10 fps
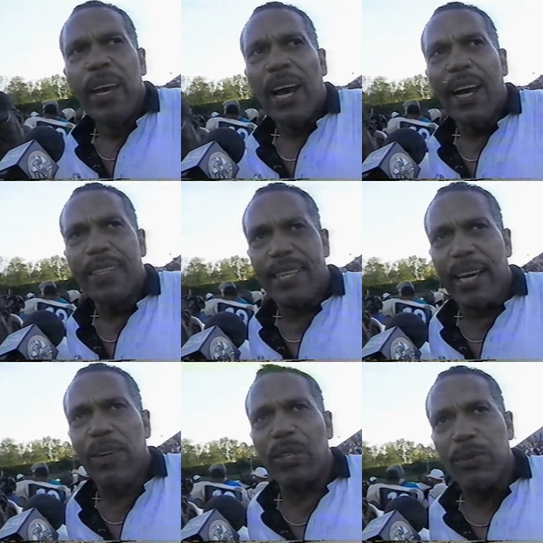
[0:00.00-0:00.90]
uh,
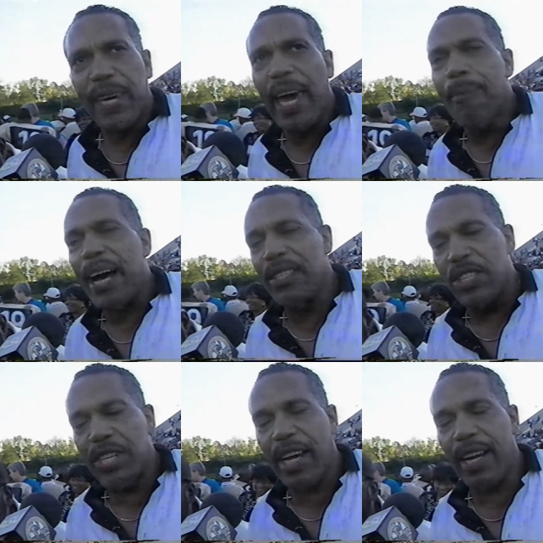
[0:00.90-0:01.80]
did was we came out in the
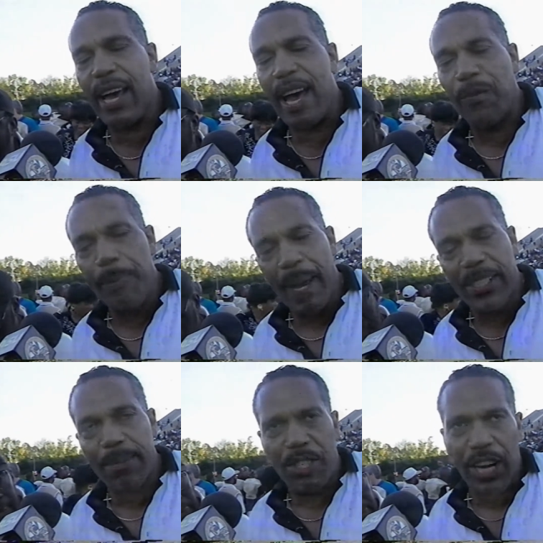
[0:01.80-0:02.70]
second half. We made
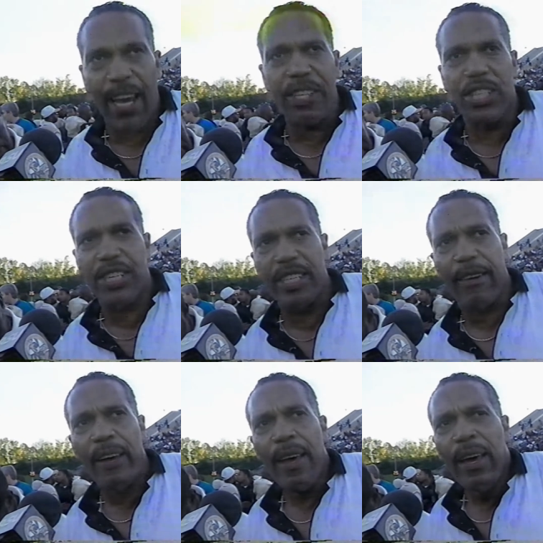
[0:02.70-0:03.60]
some changes in the
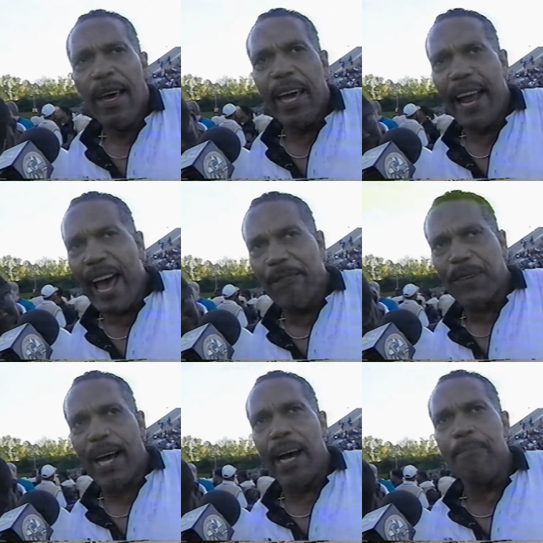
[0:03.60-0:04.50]
in
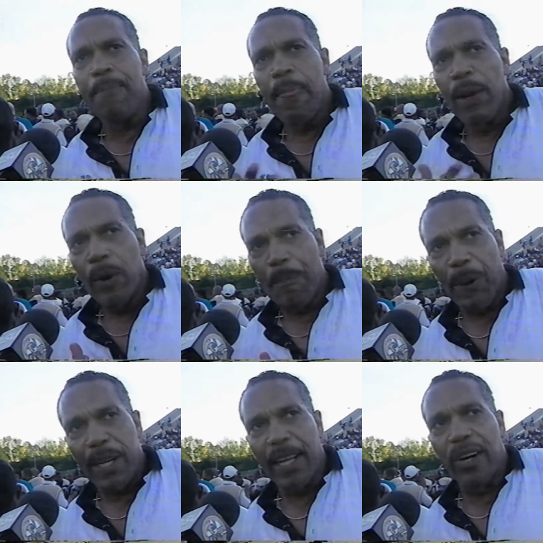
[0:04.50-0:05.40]
halftime. We
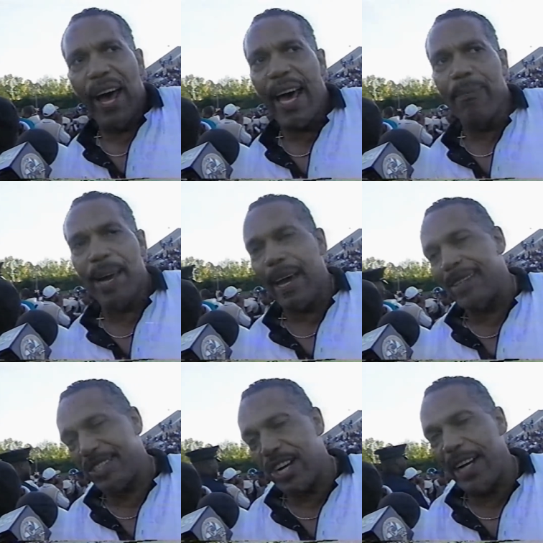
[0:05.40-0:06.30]
put little Adam
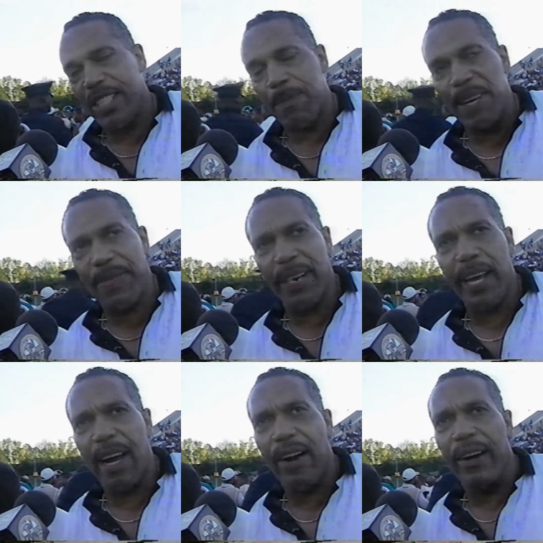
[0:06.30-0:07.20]
Ant, Johnny Smith in
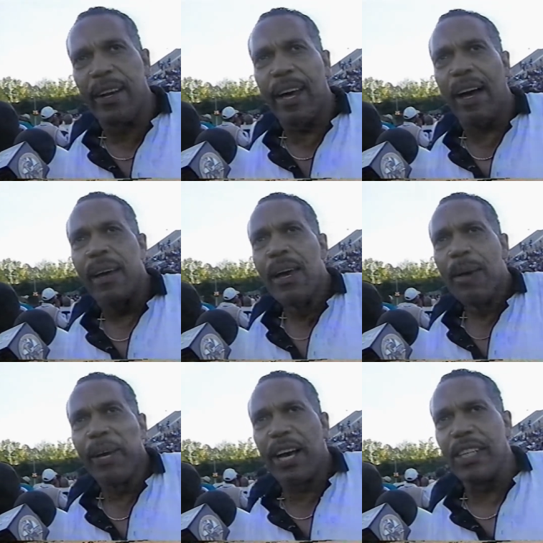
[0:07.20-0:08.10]
there, and uh,
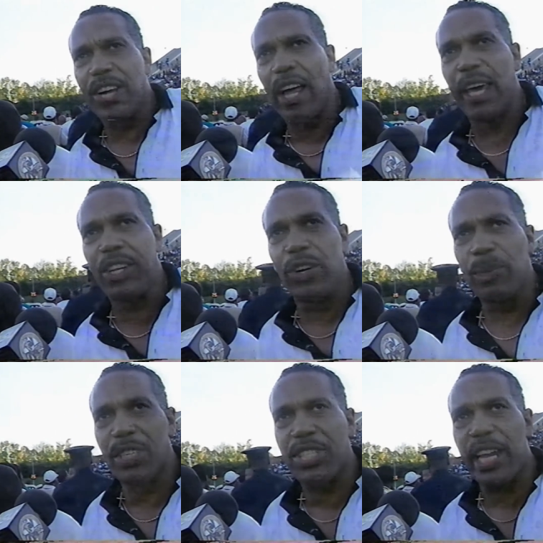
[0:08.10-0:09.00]
because all they're doing
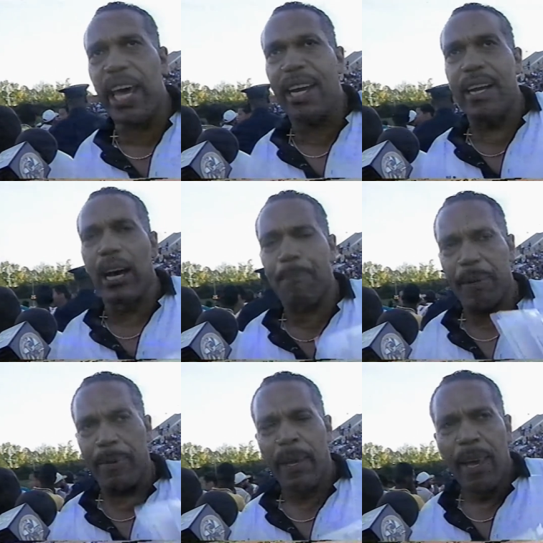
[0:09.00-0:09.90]
was standing up
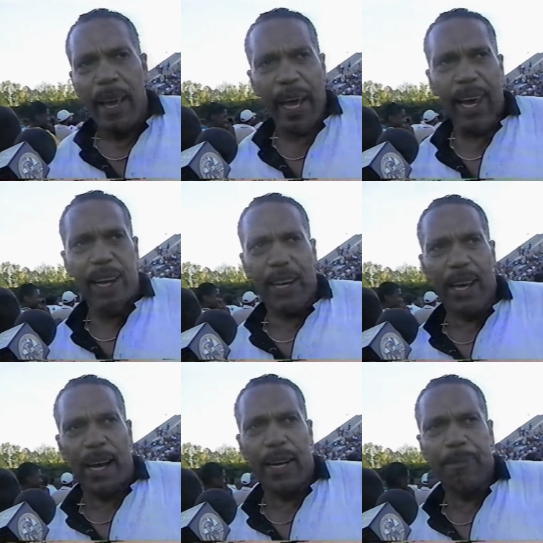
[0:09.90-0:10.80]
and and uh,